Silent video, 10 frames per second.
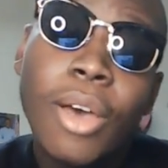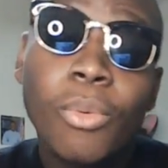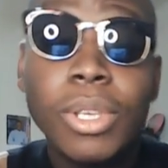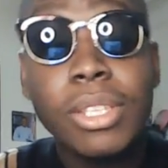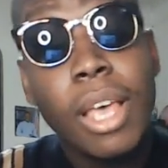
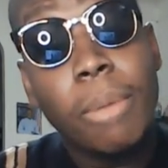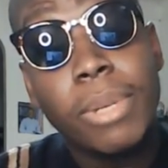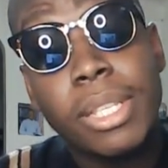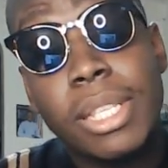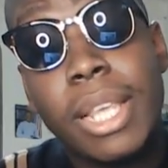What's up?
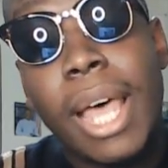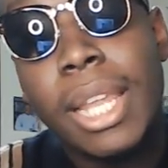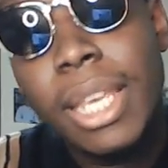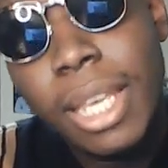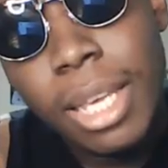This is
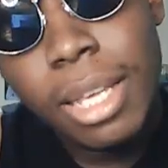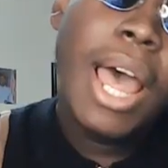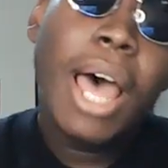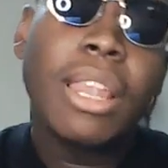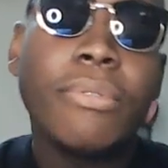Aaliyah.
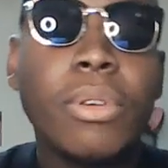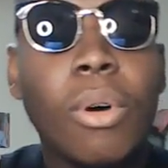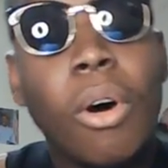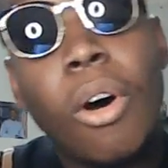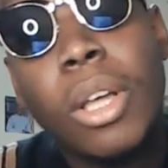I love you
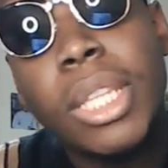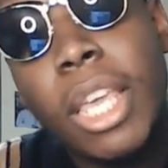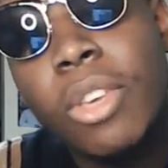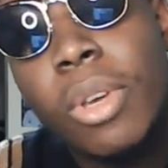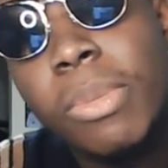all.
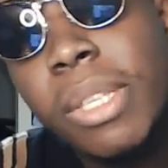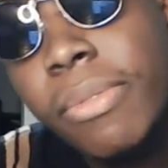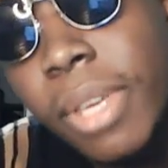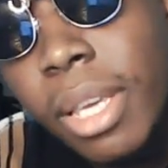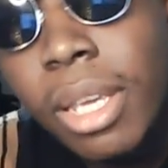Thank you,
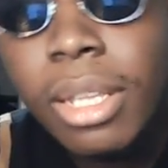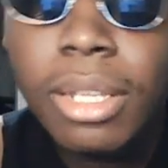MTV.